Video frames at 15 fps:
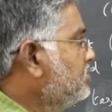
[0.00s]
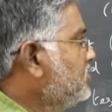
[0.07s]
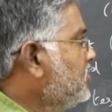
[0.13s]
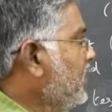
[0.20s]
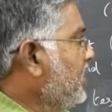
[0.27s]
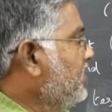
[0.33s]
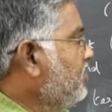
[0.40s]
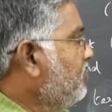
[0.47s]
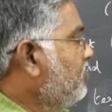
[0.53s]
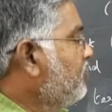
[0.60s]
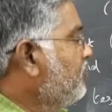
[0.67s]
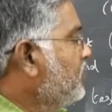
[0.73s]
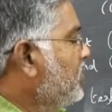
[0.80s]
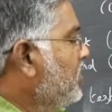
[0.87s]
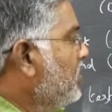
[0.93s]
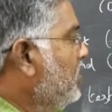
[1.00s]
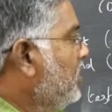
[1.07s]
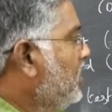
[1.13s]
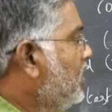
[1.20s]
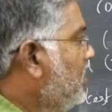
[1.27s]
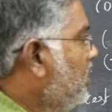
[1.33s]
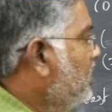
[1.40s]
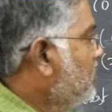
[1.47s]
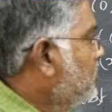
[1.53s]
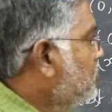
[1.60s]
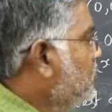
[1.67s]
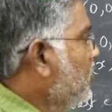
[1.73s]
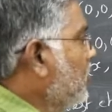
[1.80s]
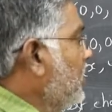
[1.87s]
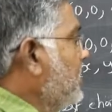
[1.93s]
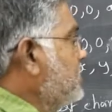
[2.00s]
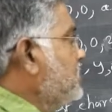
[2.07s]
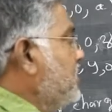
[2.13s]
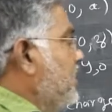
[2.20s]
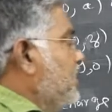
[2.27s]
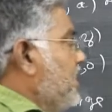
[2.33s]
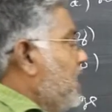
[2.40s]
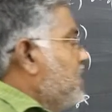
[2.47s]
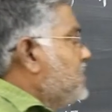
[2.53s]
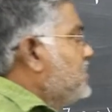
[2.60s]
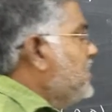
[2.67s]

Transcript: Right? So let's say that